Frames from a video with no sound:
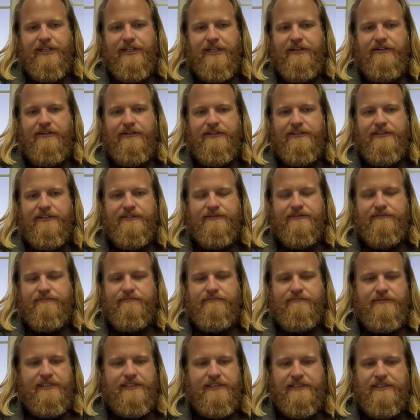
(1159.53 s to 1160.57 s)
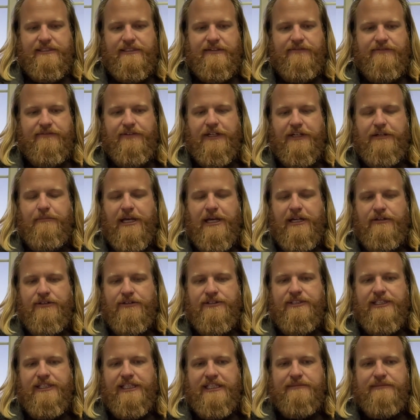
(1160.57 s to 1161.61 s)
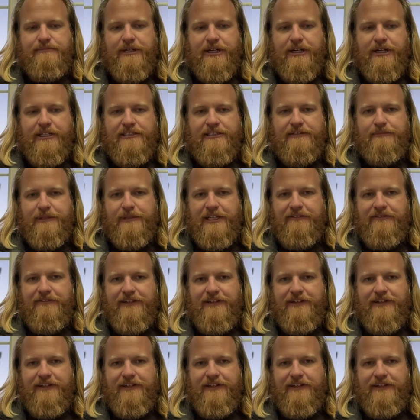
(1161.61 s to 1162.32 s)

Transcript: It's the fundamental to the experience of being a